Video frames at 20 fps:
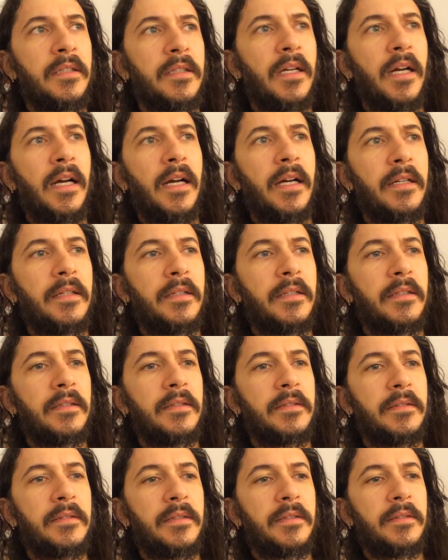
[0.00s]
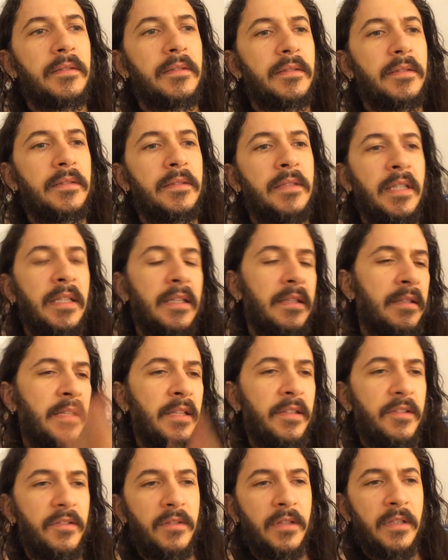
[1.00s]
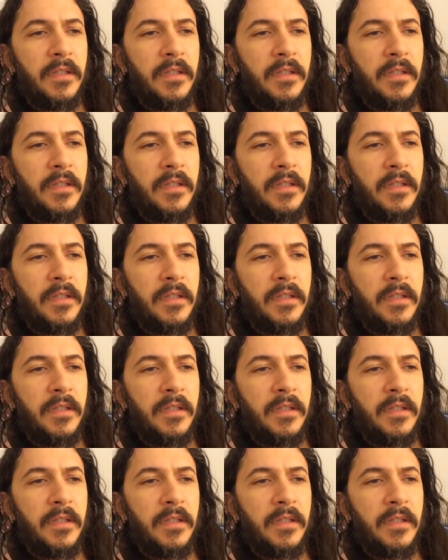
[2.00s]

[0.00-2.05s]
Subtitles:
the this